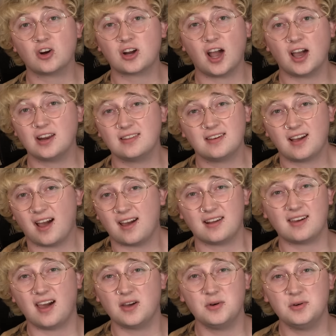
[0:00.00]
are kind of the
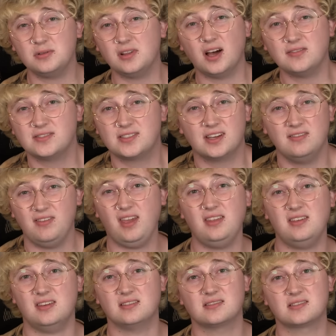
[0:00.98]
kind of guy who loves
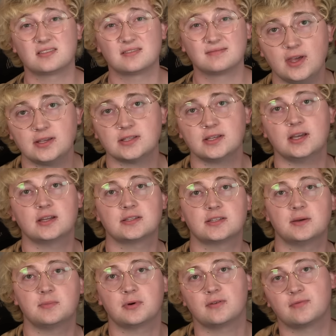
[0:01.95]
convenience. Thanks again
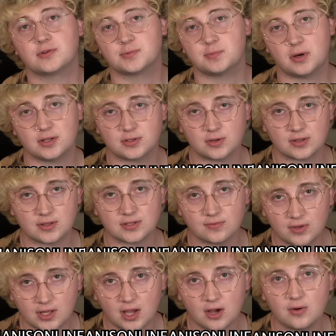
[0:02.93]
to Scentbird for sponsoring
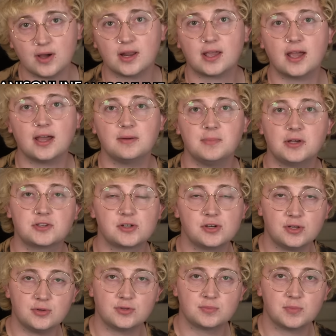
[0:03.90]
this video. And again, make
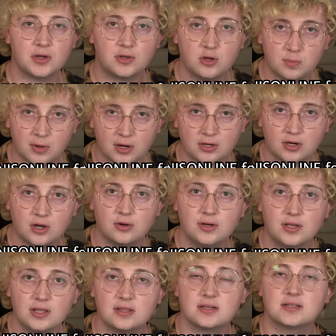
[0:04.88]
sure to use my coupon
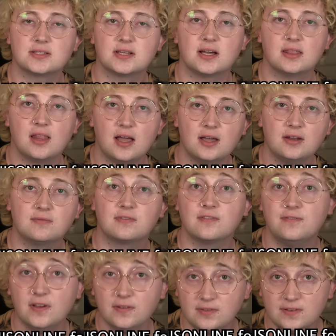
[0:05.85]
code Ethan is online
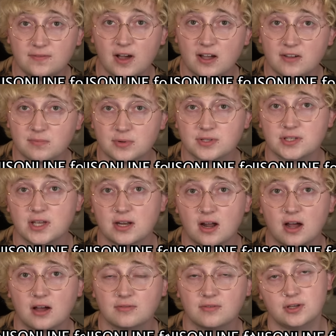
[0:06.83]
for
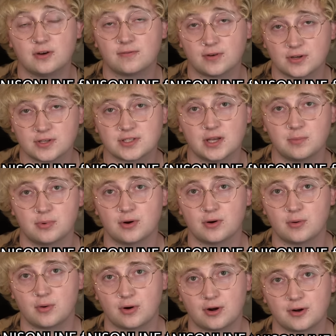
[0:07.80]
55% off your first
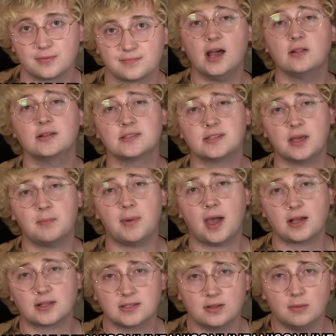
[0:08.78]
Scentbird order. Now let's get
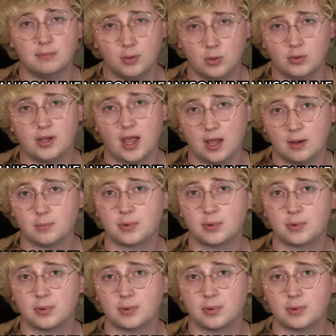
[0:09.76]
back to the boot camp.